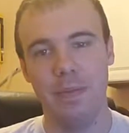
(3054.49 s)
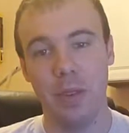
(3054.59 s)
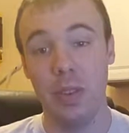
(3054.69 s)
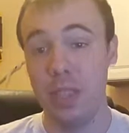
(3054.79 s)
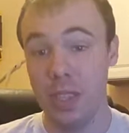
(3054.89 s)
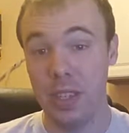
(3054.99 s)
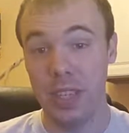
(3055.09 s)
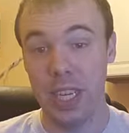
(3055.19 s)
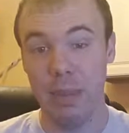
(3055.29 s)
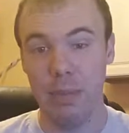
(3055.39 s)
which is
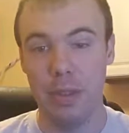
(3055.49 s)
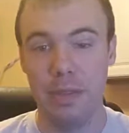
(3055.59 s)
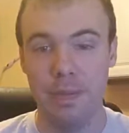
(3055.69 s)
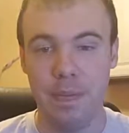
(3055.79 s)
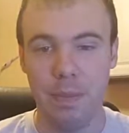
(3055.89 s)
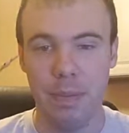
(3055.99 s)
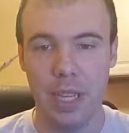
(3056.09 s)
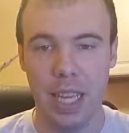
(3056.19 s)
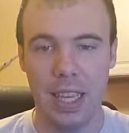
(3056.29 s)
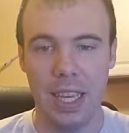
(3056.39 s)
understandable.
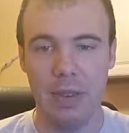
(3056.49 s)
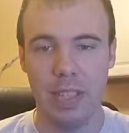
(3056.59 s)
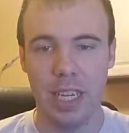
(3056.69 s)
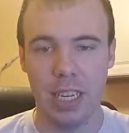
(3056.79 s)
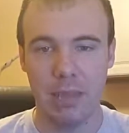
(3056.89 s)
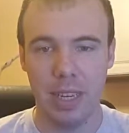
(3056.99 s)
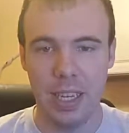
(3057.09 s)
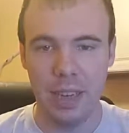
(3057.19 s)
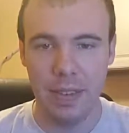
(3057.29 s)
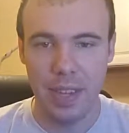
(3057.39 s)
But I thought I would talk about it.